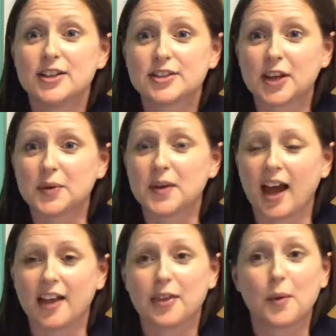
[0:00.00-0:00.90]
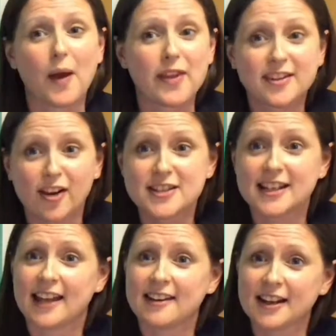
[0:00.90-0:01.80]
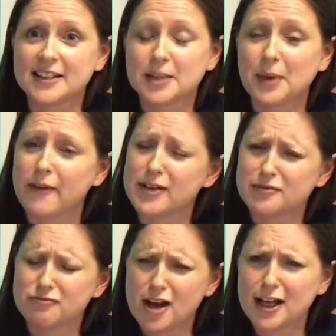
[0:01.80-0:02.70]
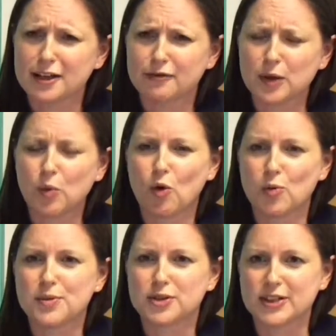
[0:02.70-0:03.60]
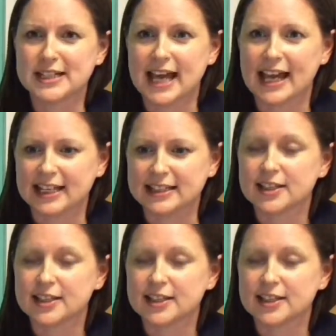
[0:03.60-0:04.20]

So the weather's starting to get nicer. We're having some really lovely warm sunny days.